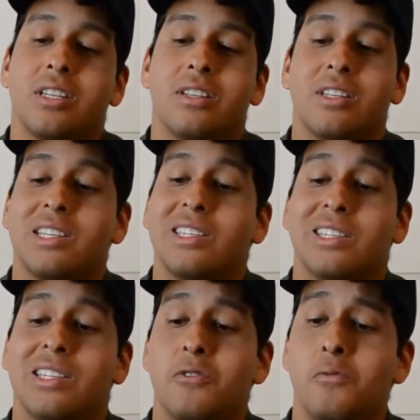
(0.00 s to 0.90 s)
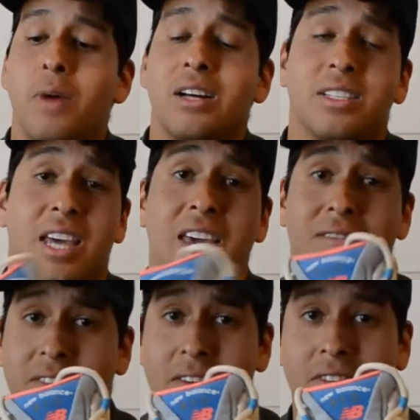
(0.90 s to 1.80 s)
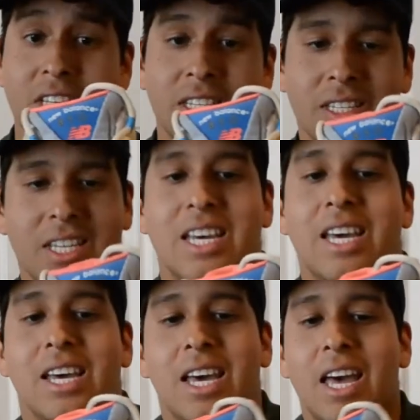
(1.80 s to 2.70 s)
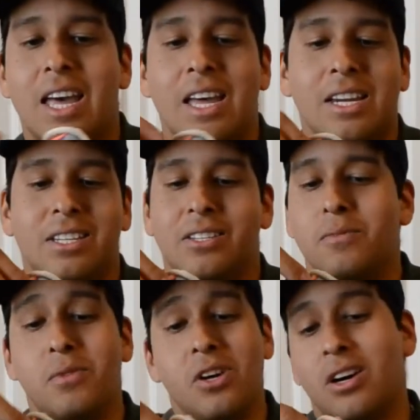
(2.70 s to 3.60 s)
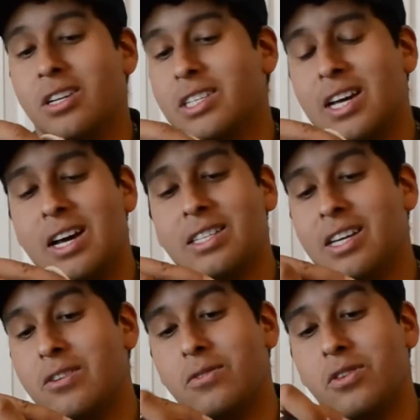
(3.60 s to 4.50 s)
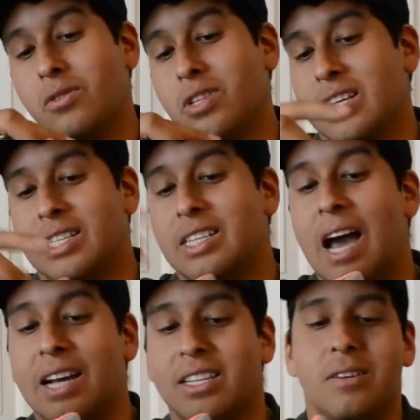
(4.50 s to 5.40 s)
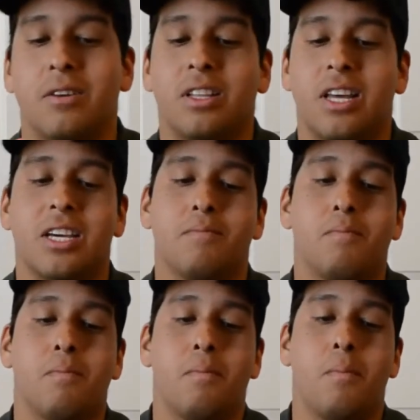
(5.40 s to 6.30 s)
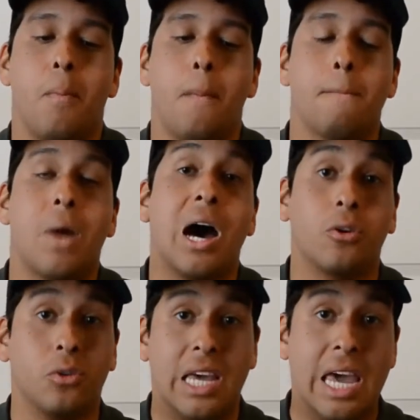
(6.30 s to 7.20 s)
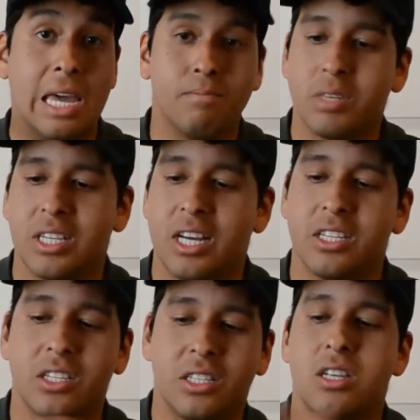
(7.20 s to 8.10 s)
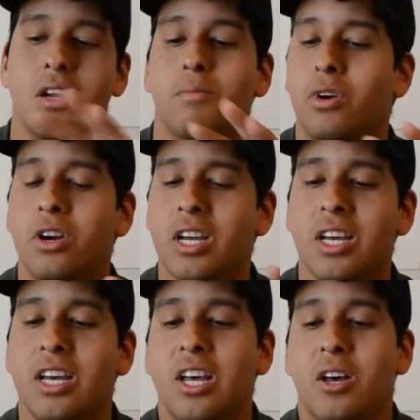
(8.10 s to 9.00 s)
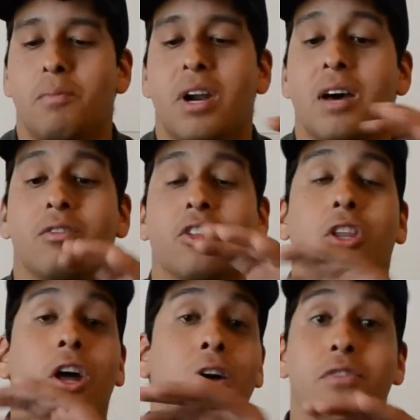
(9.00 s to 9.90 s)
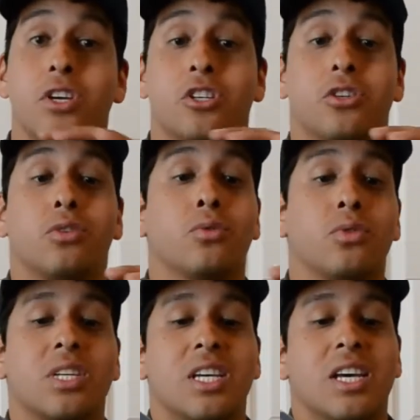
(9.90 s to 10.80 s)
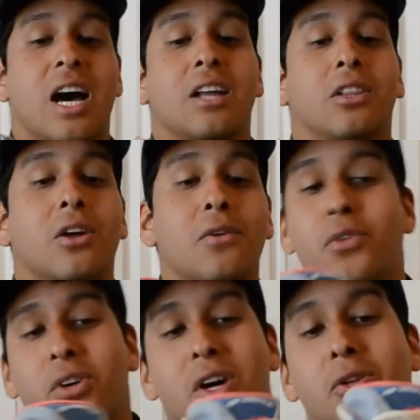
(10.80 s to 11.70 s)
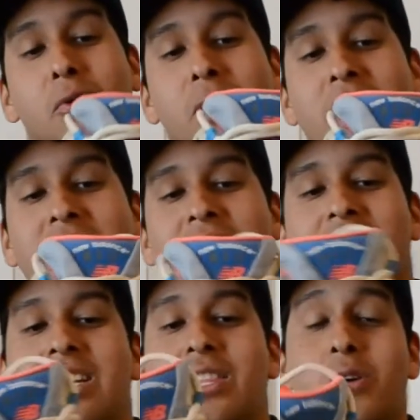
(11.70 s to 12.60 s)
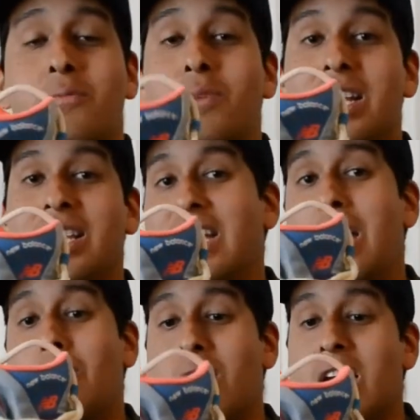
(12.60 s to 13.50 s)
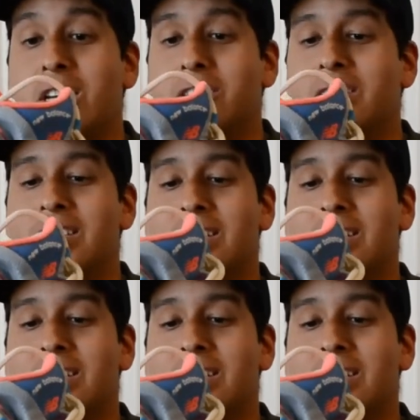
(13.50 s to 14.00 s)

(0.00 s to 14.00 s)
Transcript: This is the New Balance 850s, and to be honest guys, I don't know the exact model name besides just the number, but I love these shoes. I love the colorways. They're a bit outrageous and